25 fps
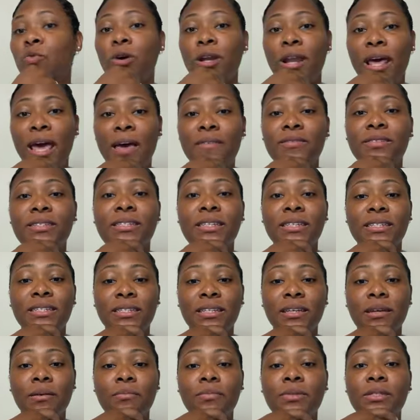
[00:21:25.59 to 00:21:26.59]
you want to have
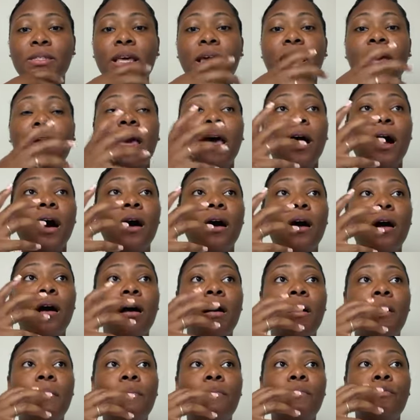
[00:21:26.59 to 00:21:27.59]
systems,
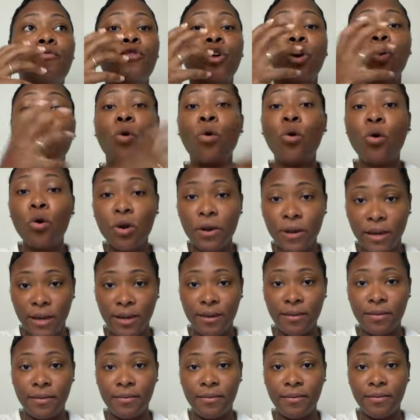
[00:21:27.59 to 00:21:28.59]

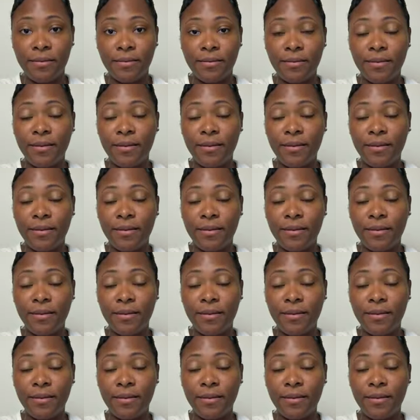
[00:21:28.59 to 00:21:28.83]
recorded